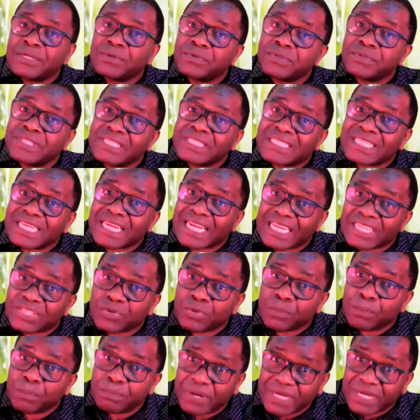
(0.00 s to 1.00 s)
which is the rite
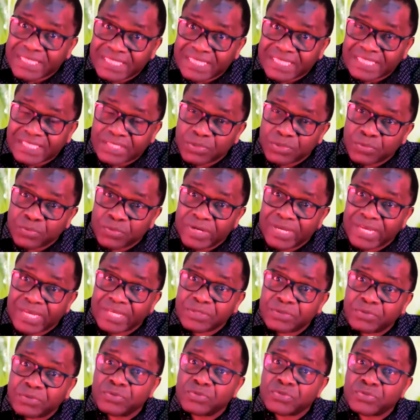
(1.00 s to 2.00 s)
of passage, where
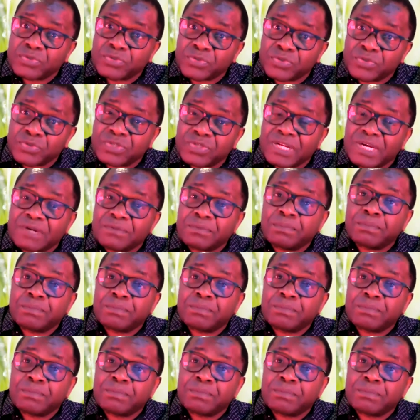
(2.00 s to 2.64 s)
you should have